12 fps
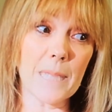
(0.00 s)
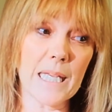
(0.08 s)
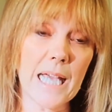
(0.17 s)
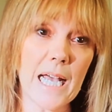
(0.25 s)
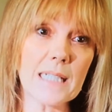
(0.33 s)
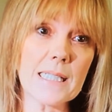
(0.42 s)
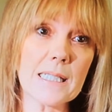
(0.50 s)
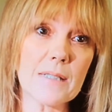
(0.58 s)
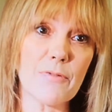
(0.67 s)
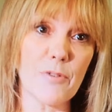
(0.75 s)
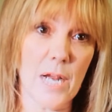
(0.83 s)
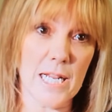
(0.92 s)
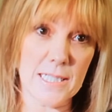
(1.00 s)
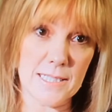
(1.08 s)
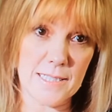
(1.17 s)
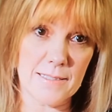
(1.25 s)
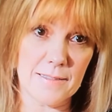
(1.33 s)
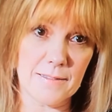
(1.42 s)
guests,
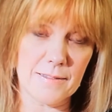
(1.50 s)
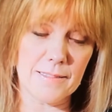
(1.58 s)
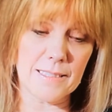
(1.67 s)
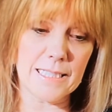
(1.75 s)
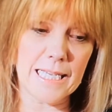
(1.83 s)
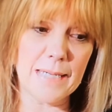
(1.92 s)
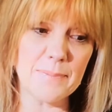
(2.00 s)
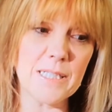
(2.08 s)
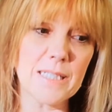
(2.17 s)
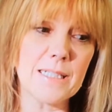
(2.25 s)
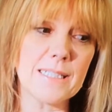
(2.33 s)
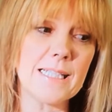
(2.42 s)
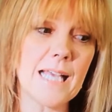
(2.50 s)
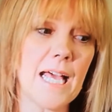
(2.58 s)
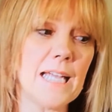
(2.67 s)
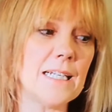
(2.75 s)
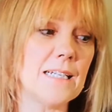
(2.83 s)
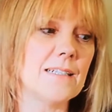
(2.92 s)
friends that came to the
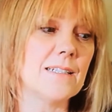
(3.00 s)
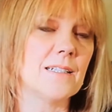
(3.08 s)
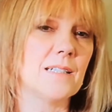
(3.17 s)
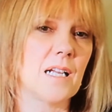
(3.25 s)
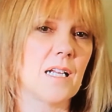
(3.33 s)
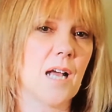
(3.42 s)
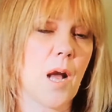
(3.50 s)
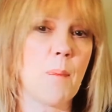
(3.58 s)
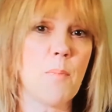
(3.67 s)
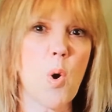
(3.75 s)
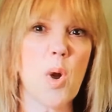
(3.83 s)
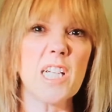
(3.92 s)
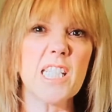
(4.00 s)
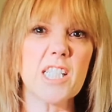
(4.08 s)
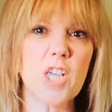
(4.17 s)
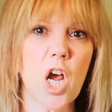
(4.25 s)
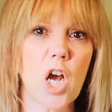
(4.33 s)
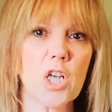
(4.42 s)
set. Porn
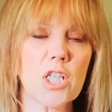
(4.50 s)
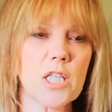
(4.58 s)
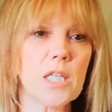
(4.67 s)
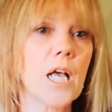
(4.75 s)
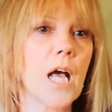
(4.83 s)
stars.